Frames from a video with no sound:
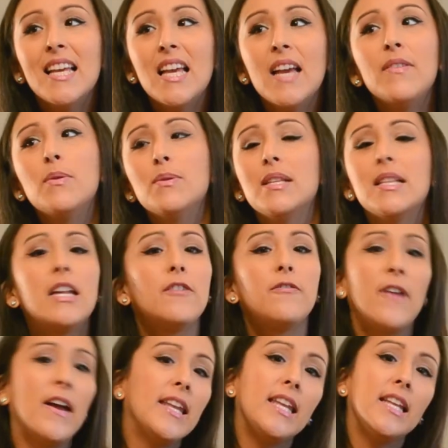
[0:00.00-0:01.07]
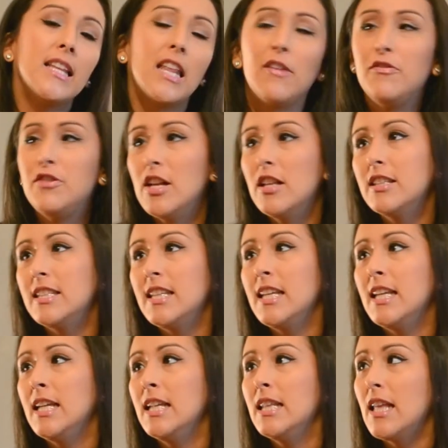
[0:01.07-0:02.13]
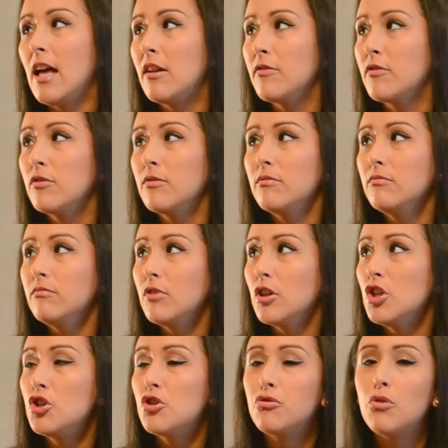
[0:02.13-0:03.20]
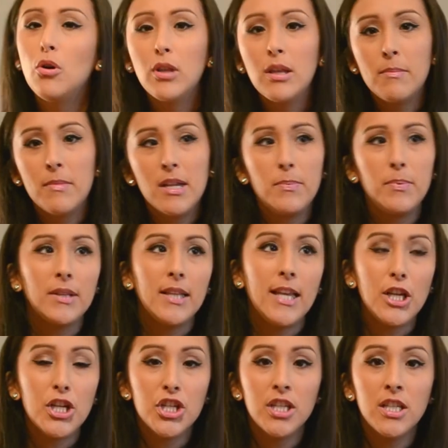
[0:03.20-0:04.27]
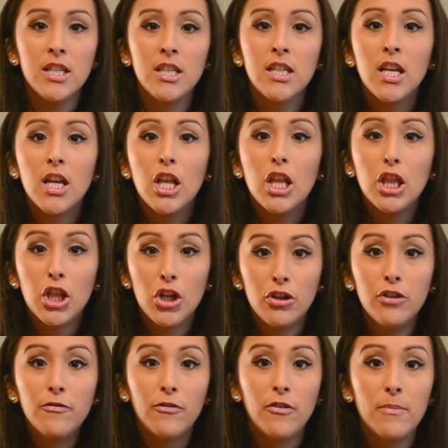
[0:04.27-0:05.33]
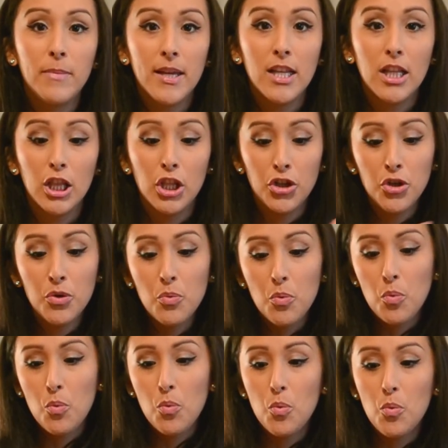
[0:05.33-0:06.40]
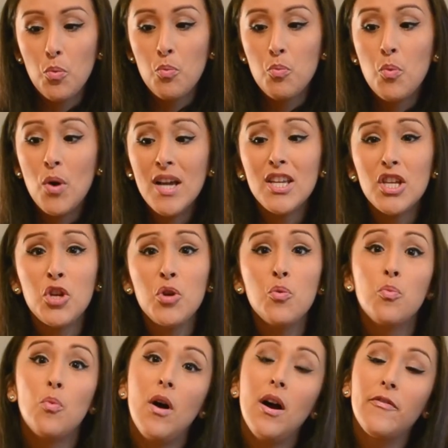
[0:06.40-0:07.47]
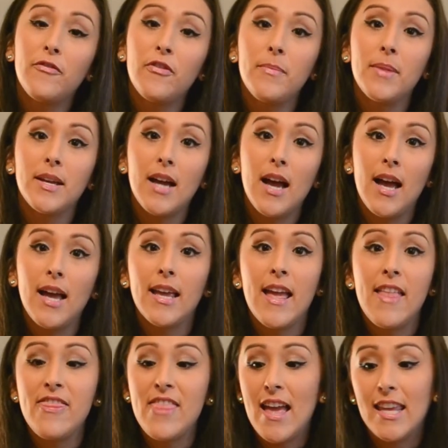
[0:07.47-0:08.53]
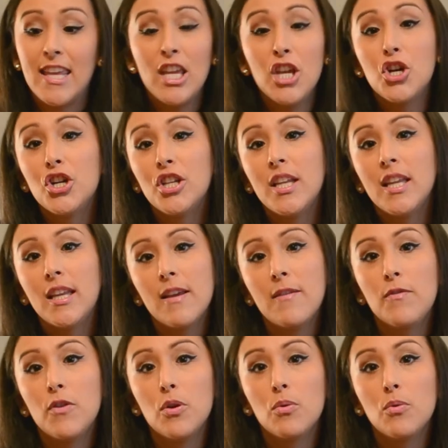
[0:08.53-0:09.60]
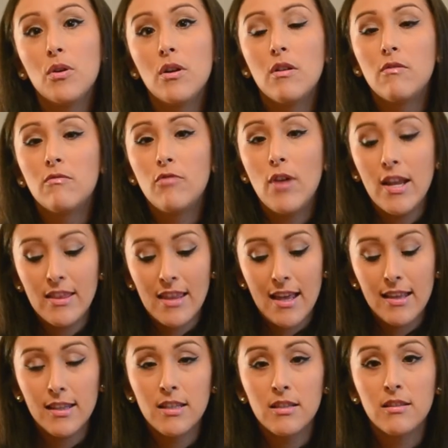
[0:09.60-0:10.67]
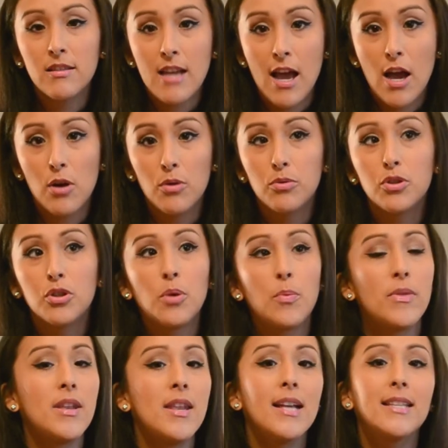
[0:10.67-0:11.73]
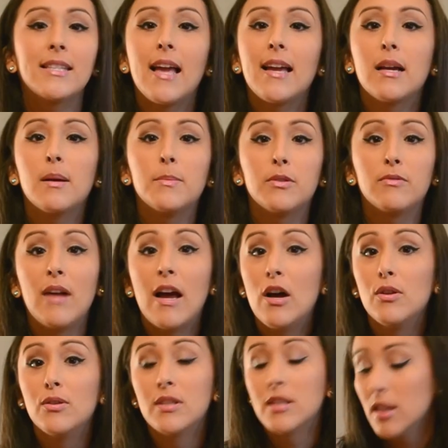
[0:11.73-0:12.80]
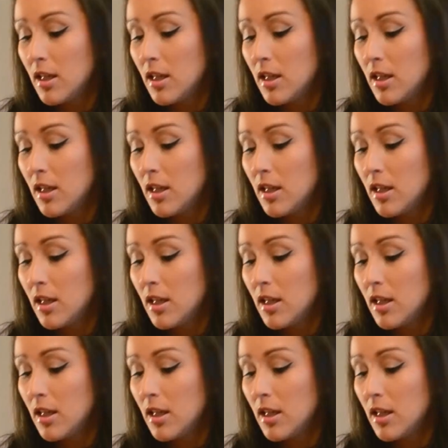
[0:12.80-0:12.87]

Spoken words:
if there was a lot of fighting, a lot of jealousy, a lot of controlling, manipulation, learn from it. Learn what you want from a guy and that he couldn't give you. Write that list down so when the next guy comes around,